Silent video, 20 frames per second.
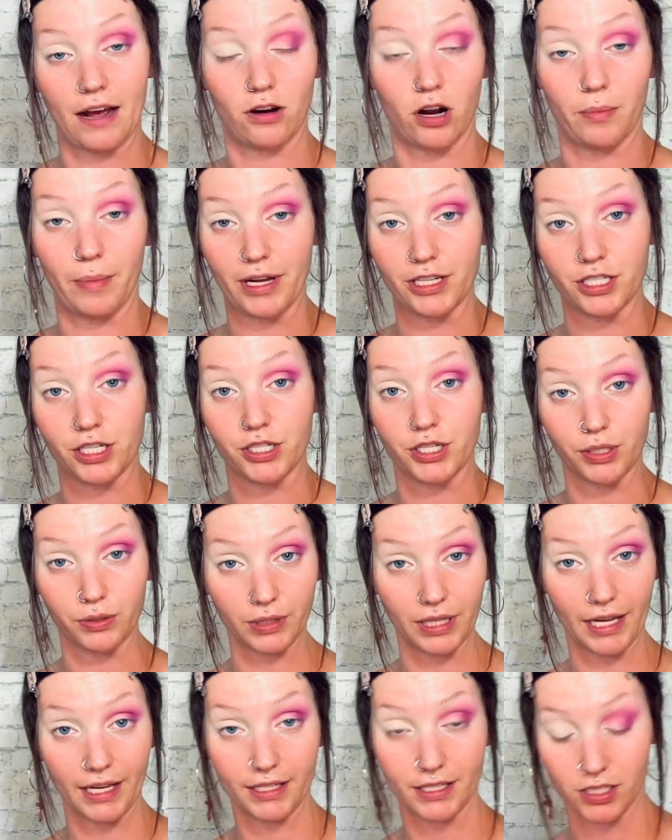on my to-do
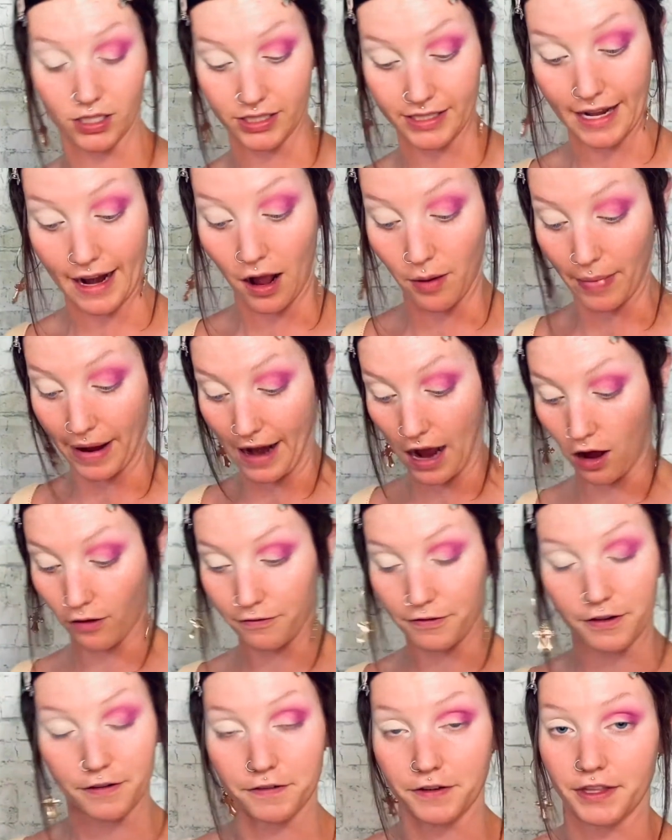list, or set out my
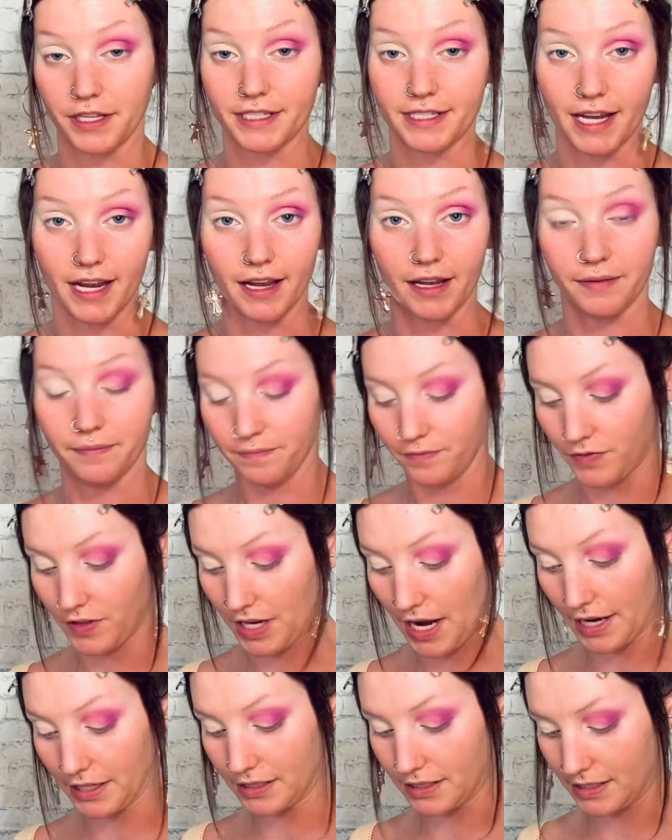outfit for the
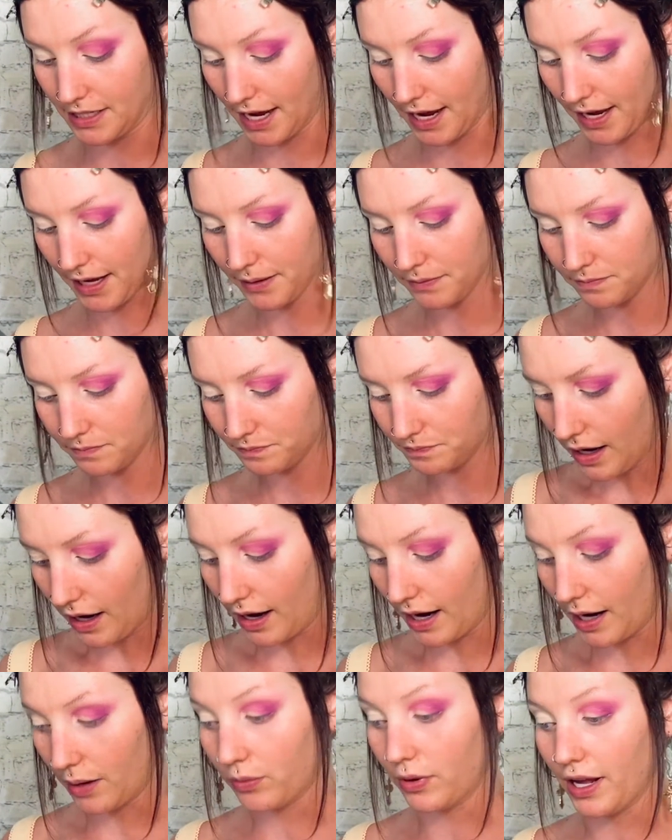next day.
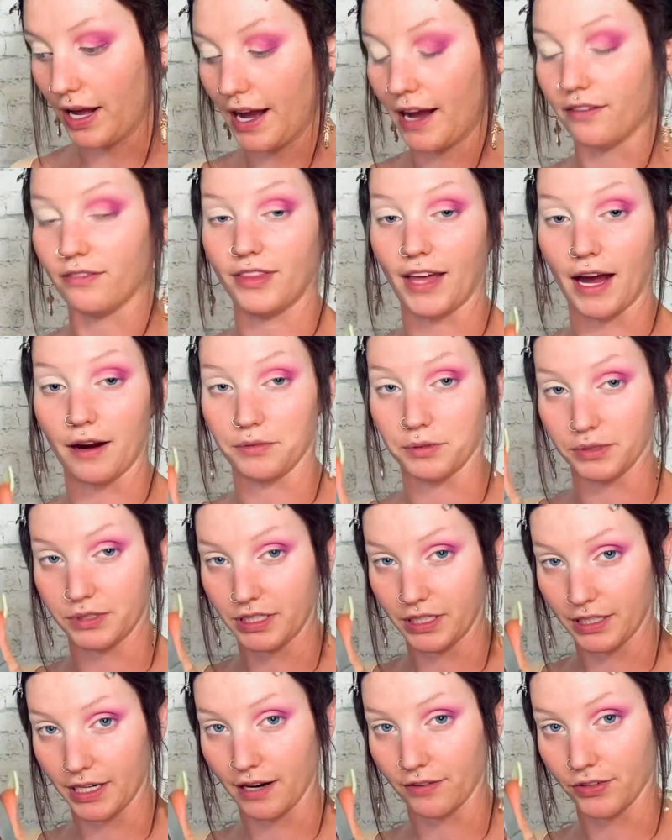I will have that
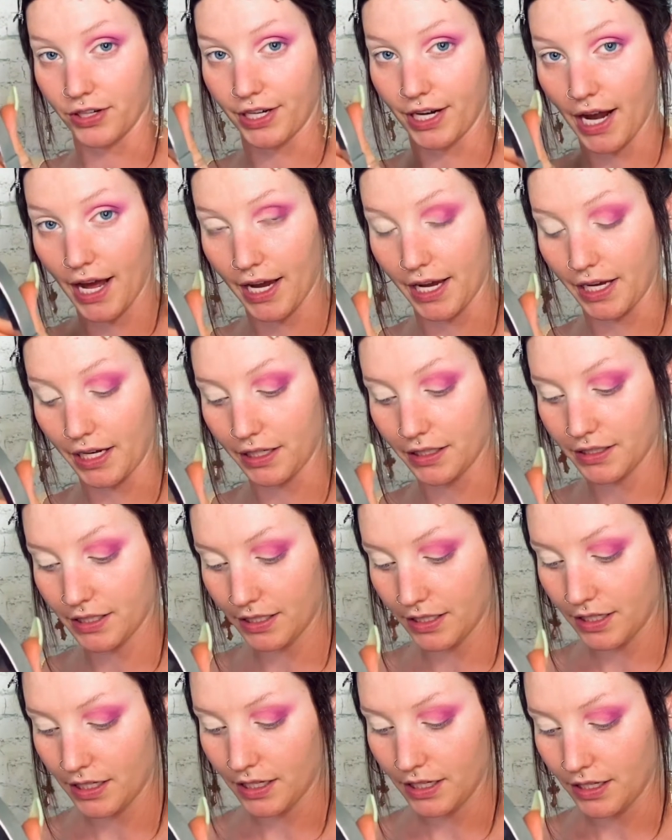routine every night
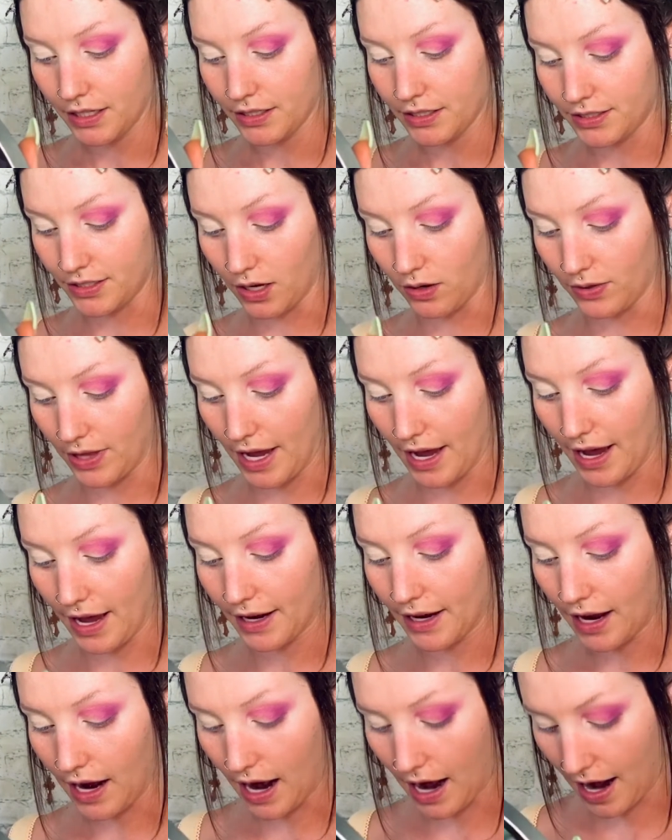so that
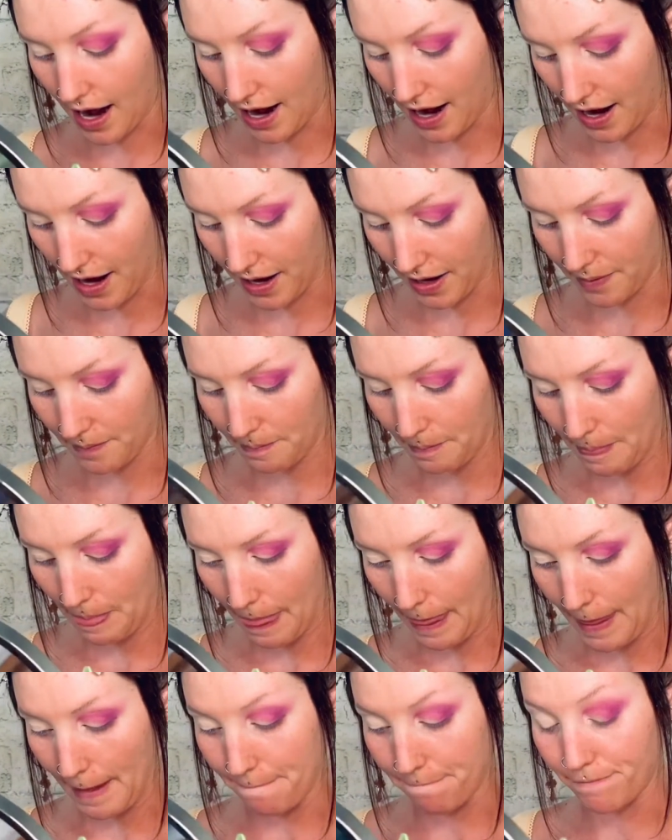I
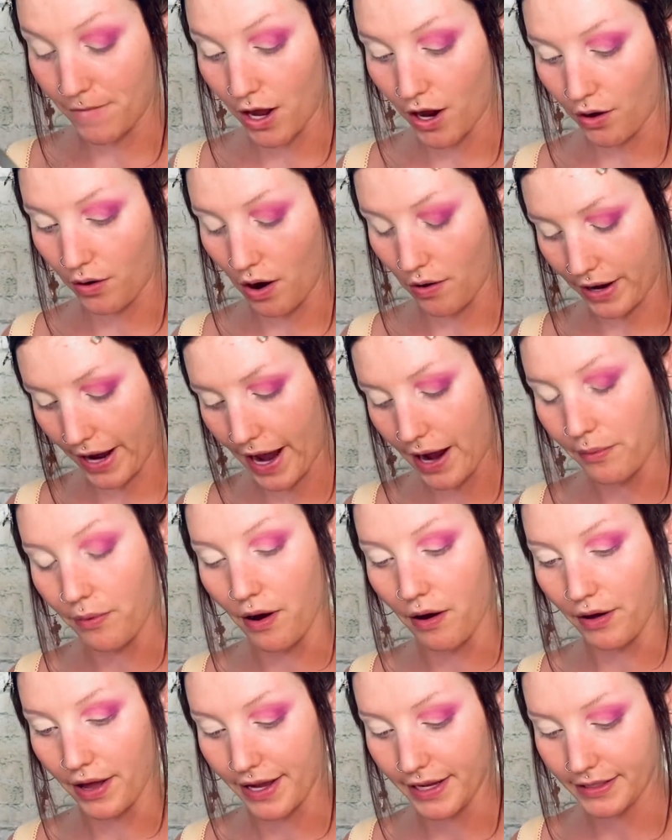know, okay, well,
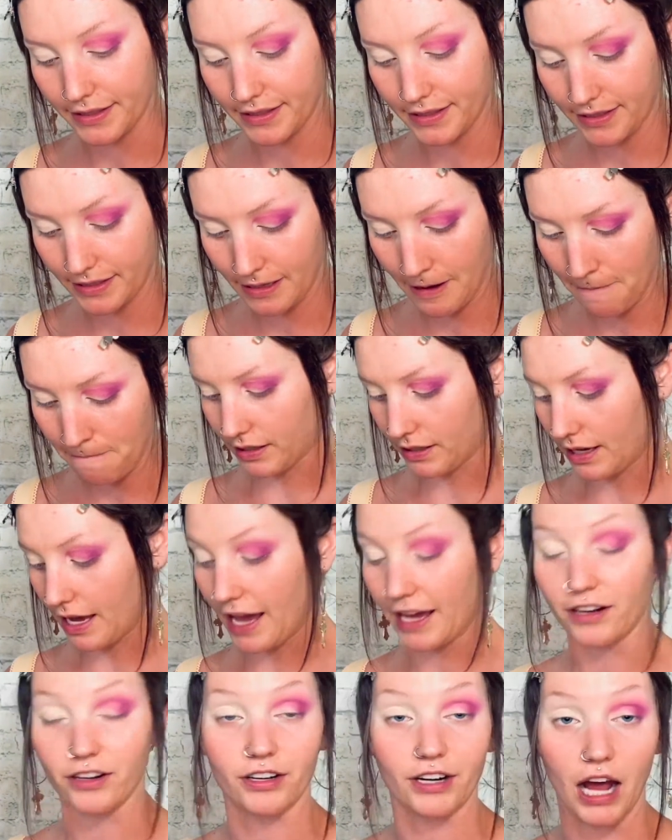it's
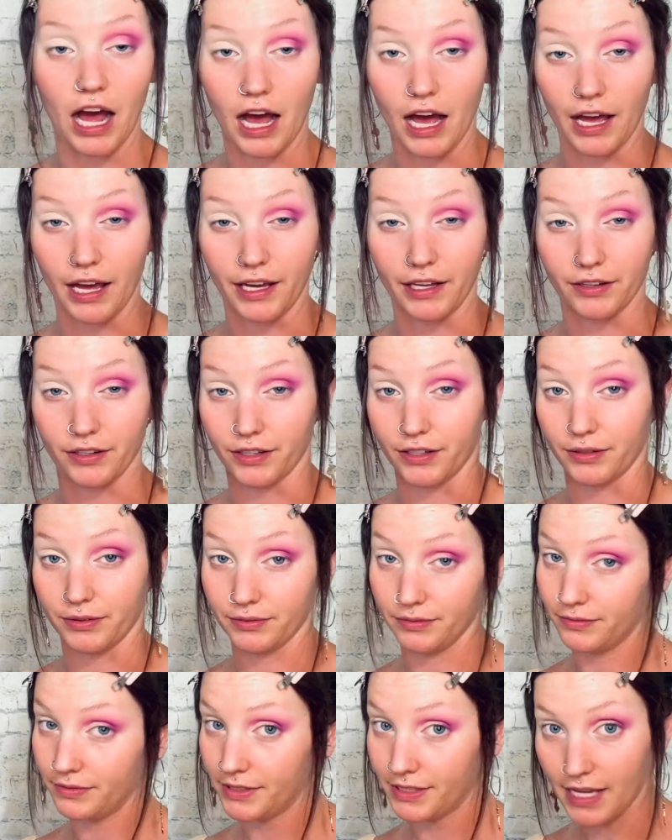8 or 9 or
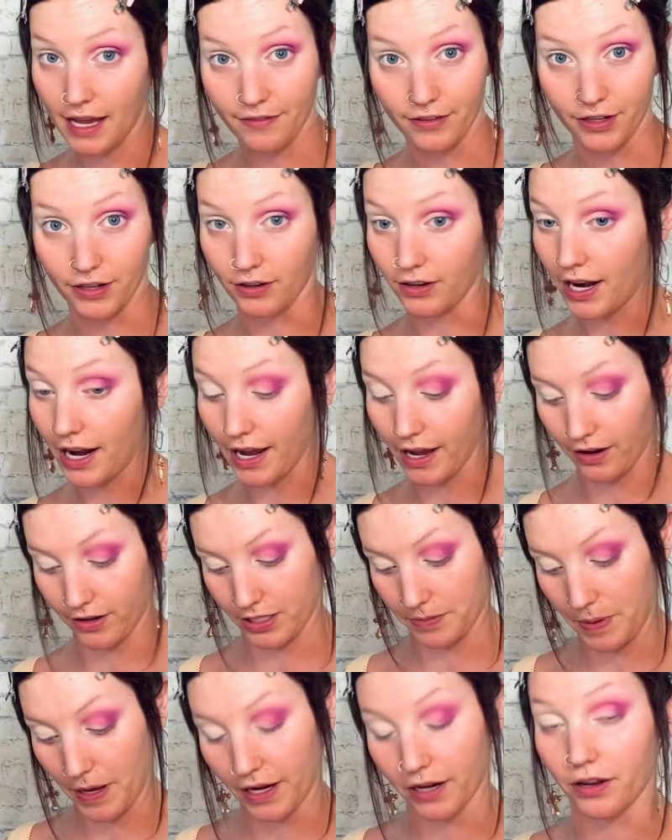7 or 8, or
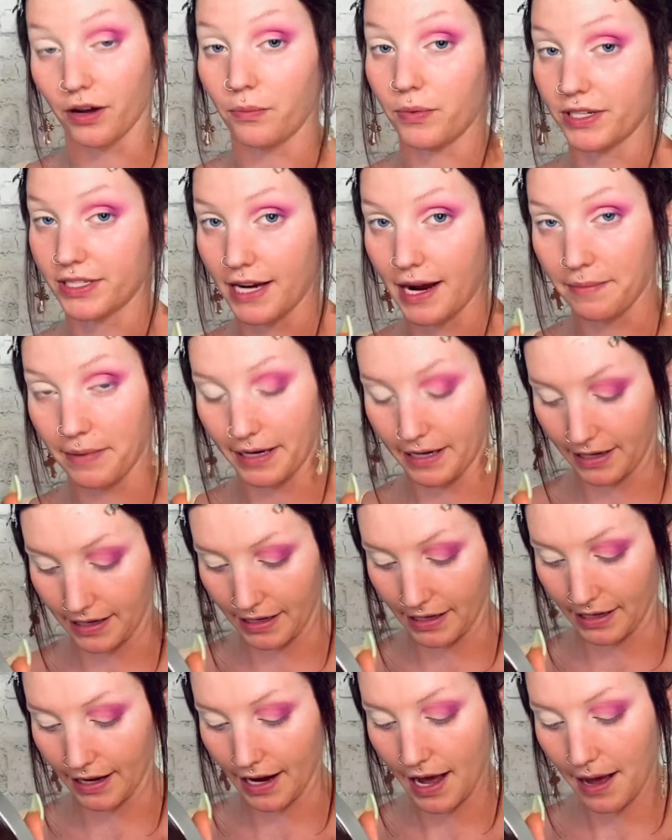depending on what time I need to
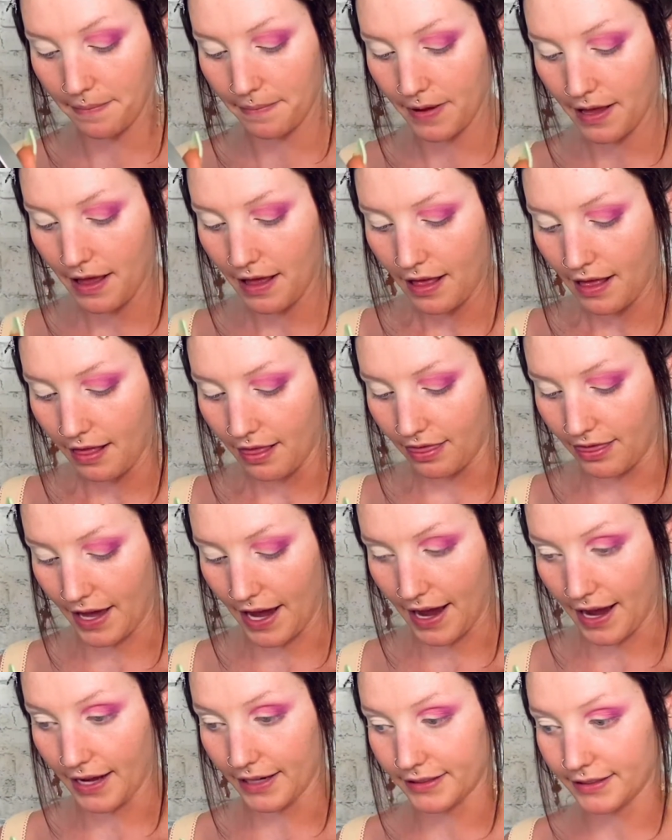get up,
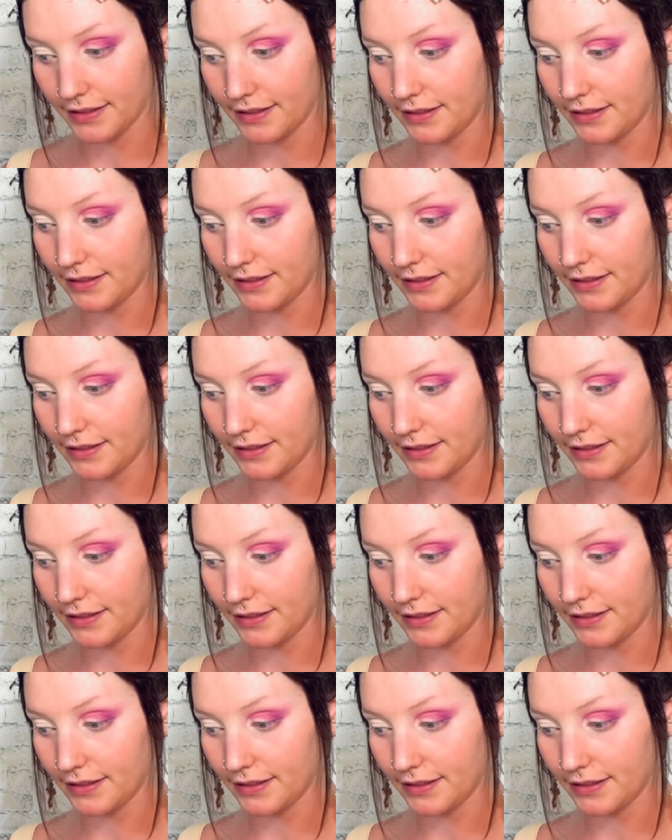that's